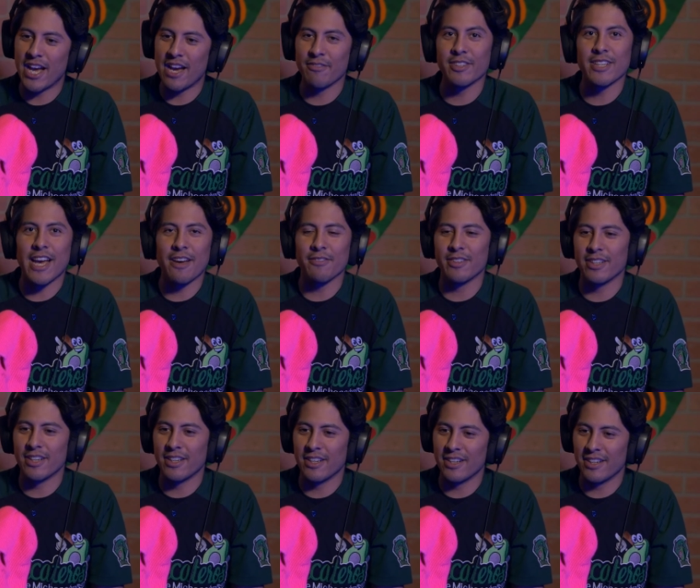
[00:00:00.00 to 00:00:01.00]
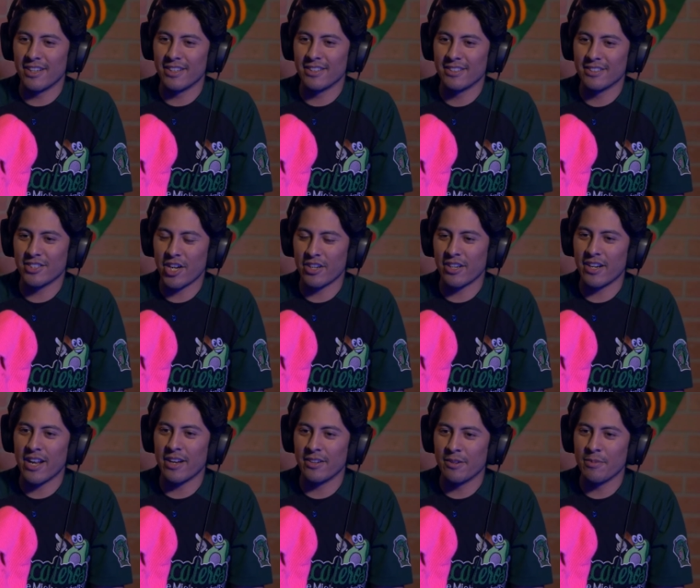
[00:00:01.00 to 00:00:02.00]
I haven't haven't uh shouted it
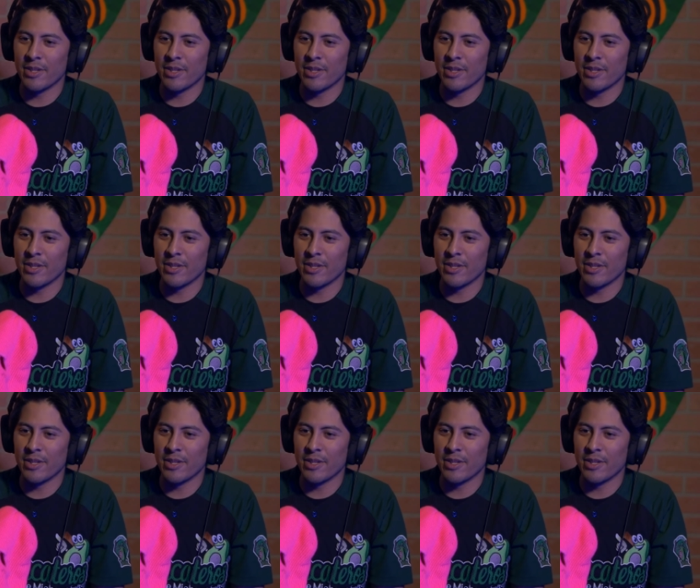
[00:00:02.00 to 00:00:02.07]
out in a yeah,